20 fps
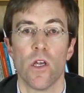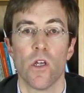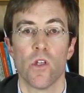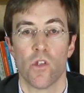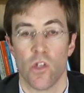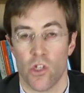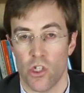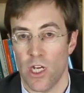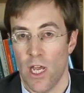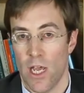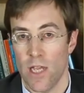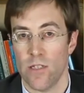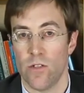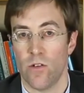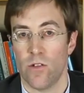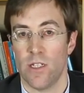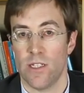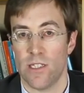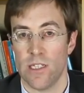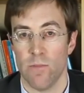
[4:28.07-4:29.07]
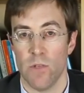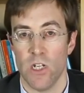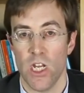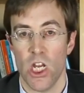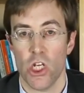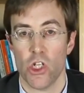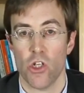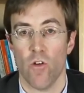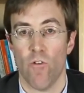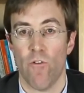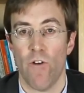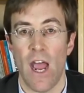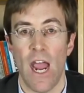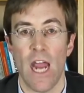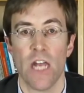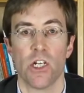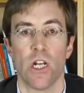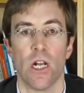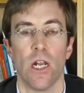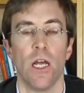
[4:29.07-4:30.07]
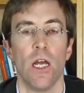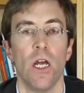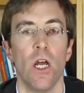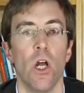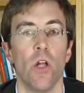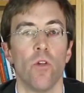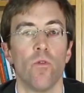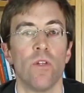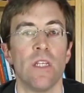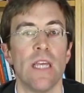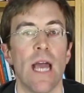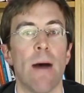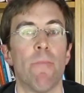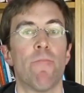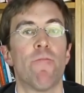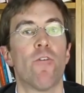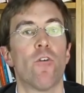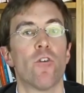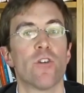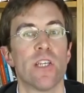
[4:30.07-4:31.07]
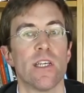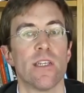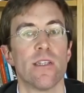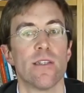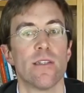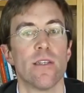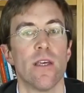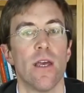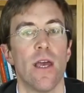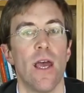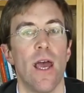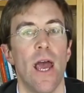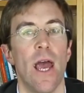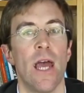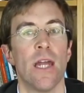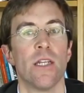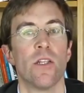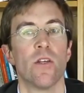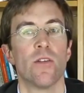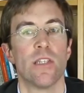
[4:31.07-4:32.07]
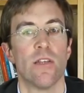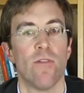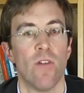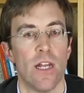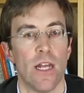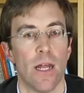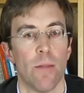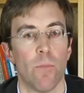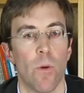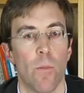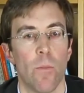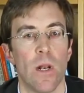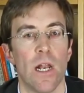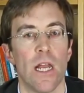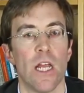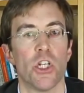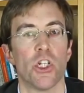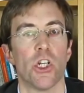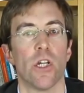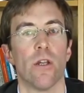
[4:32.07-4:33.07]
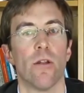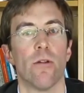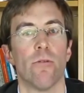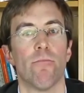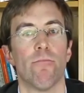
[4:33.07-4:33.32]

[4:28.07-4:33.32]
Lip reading: such as the dissemination of IHL to the armed forces and the civilian population.